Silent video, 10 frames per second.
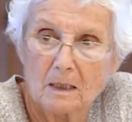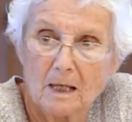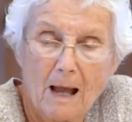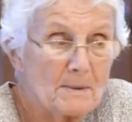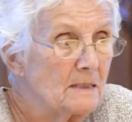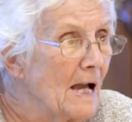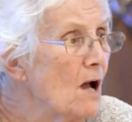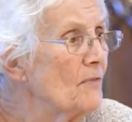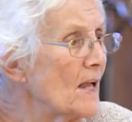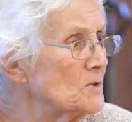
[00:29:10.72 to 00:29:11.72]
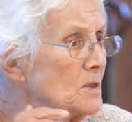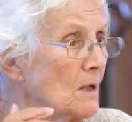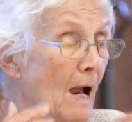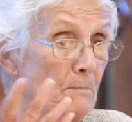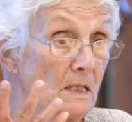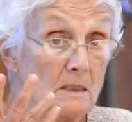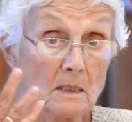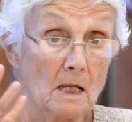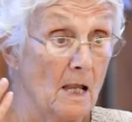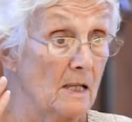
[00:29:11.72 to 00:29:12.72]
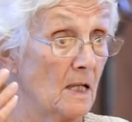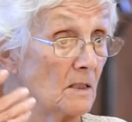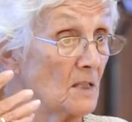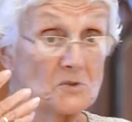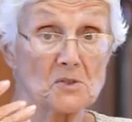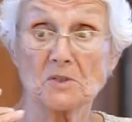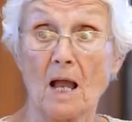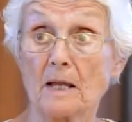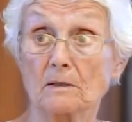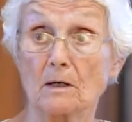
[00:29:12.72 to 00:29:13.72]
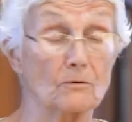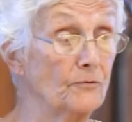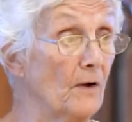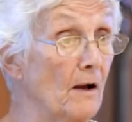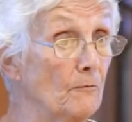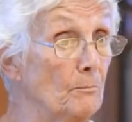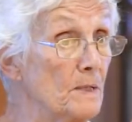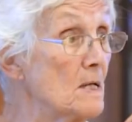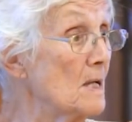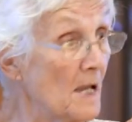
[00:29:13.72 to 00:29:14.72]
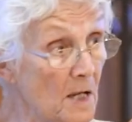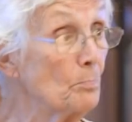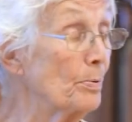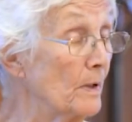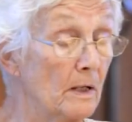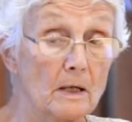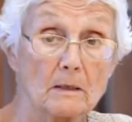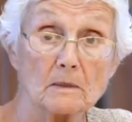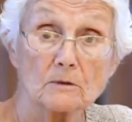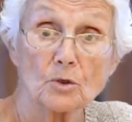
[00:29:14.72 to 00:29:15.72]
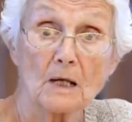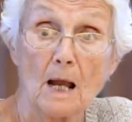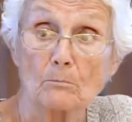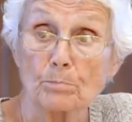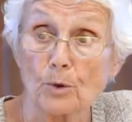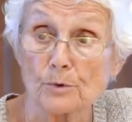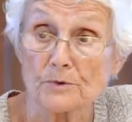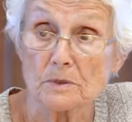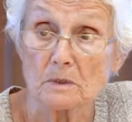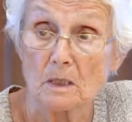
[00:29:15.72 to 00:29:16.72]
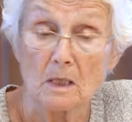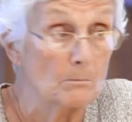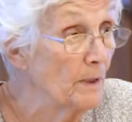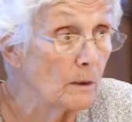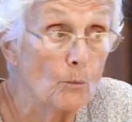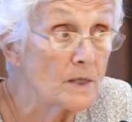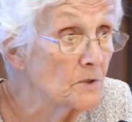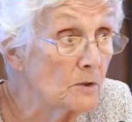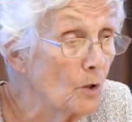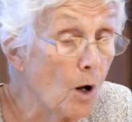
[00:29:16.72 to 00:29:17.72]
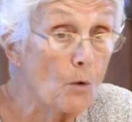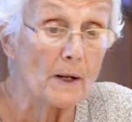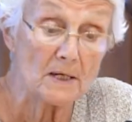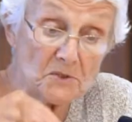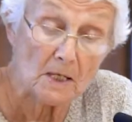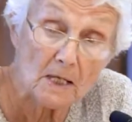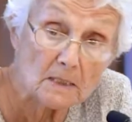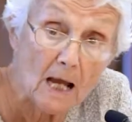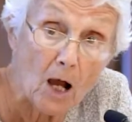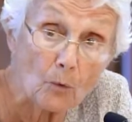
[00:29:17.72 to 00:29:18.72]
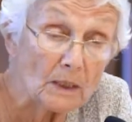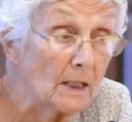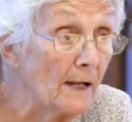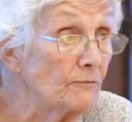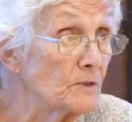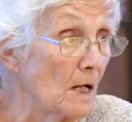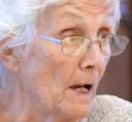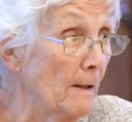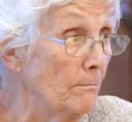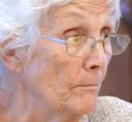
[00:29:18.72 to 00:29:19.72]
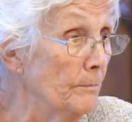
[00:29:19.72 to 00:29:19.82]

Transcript: Now it's a sign of being hip to compost. But it wasn't always in our lifetime.